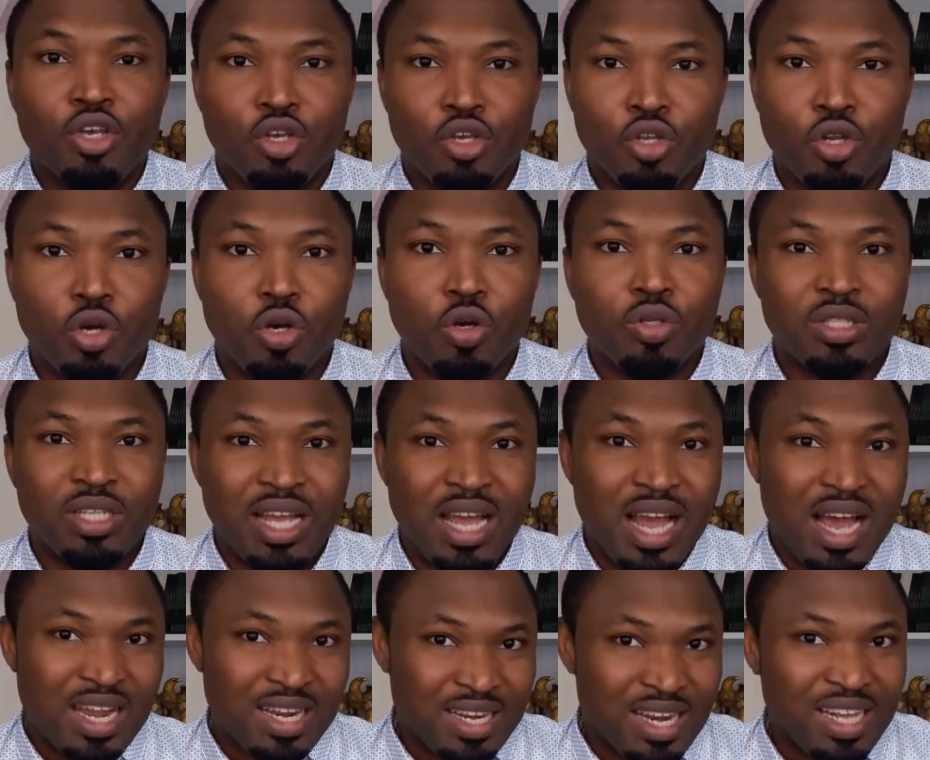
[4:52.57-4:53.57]
You know, they
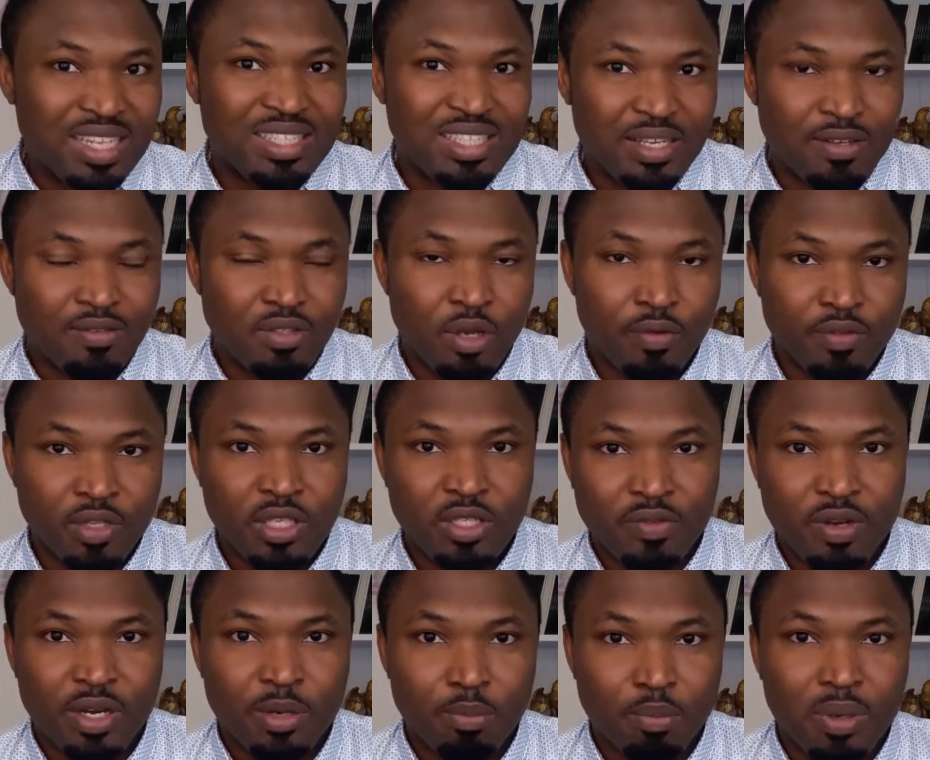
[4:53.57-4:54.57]
are natives of
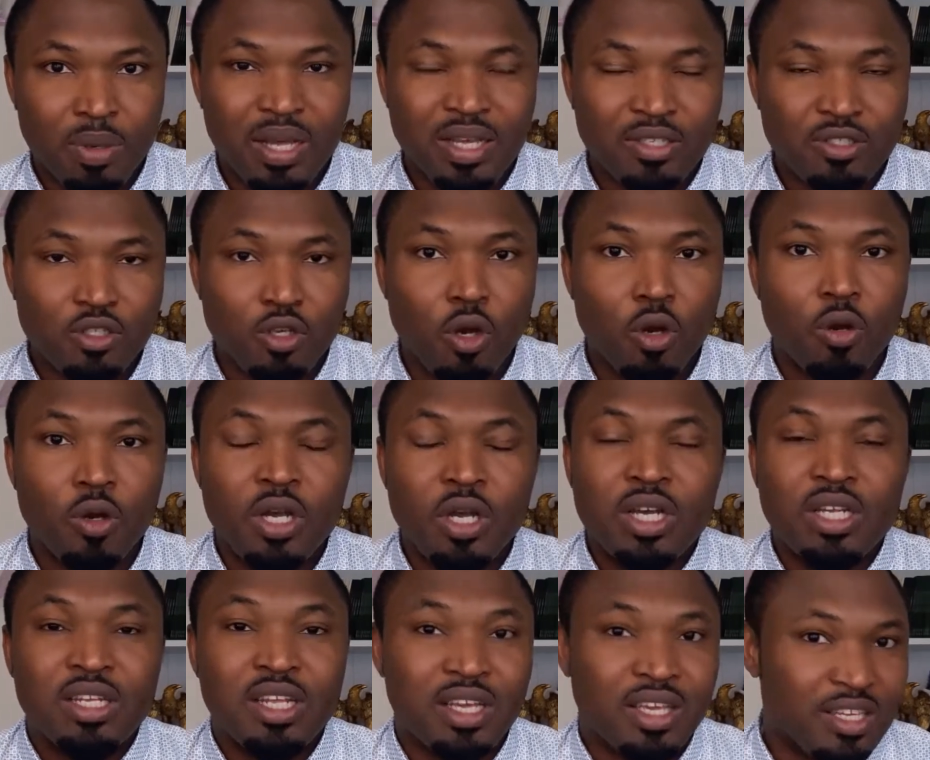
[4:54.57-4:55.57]
this very place, so
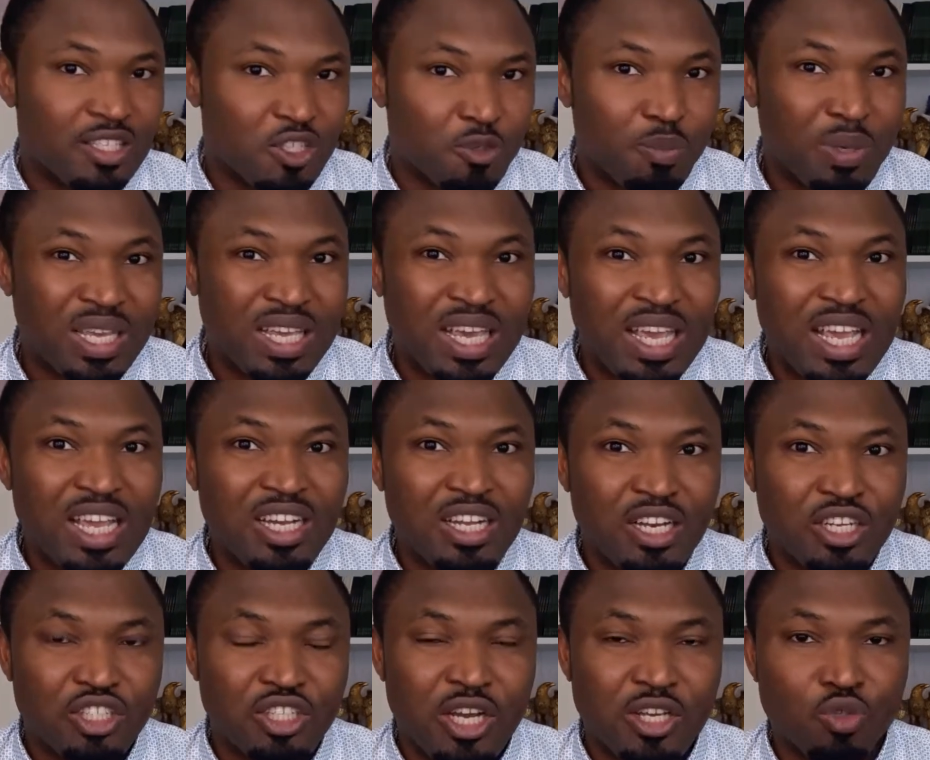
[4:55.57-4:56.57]
they can speak
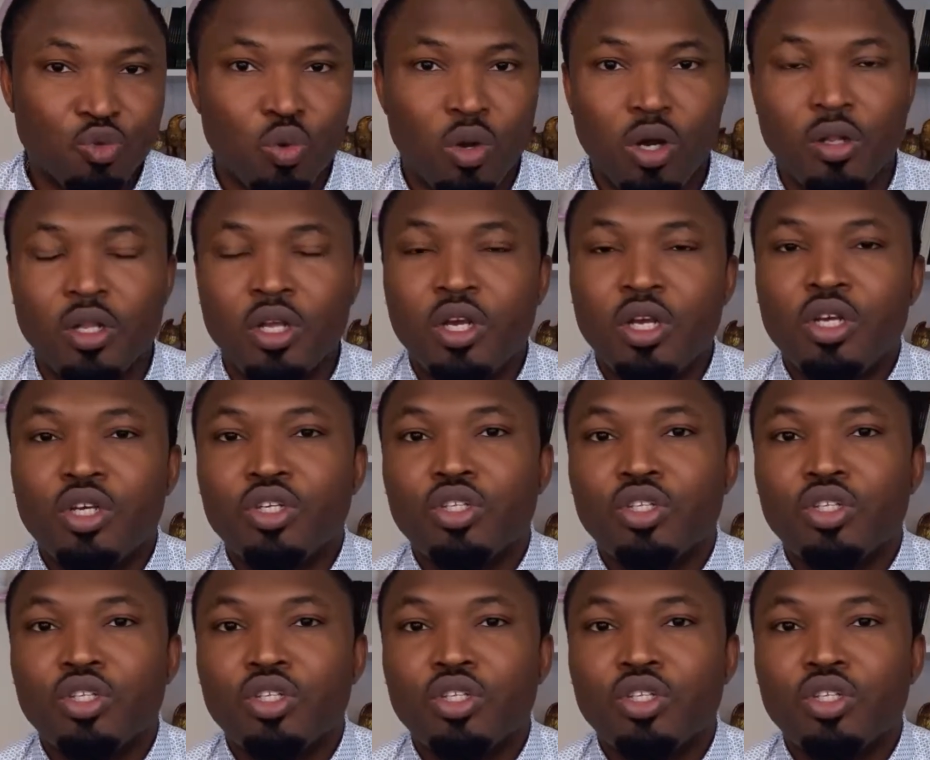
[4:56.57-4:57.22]
English as well.